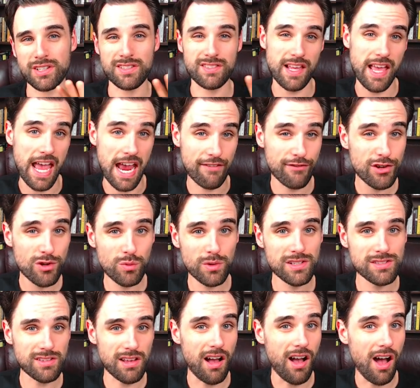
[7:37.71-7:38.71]
because
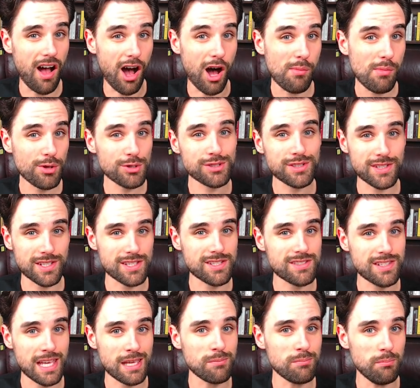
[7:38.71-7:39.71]
everyone's almost in the
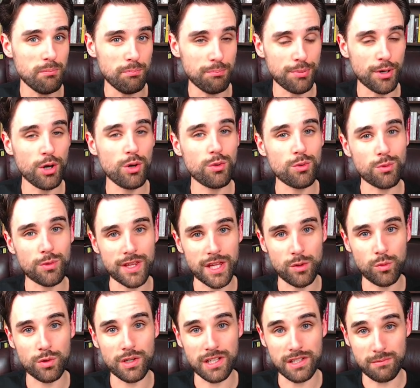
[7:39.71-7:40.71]
same boat when
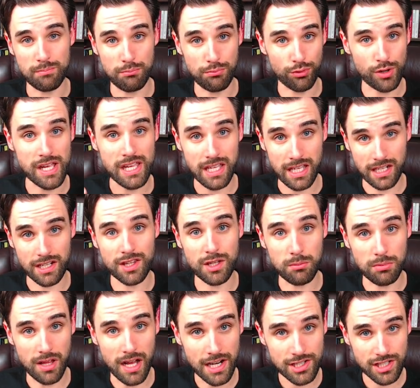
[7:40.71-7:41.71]
they want to break into
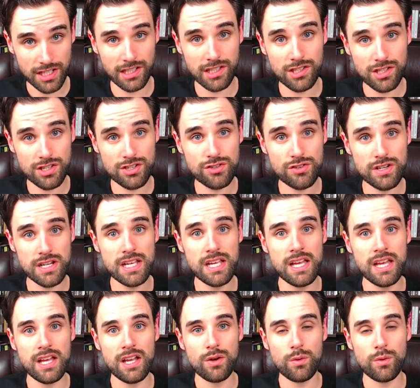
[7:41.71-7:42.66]
the blockchain industry,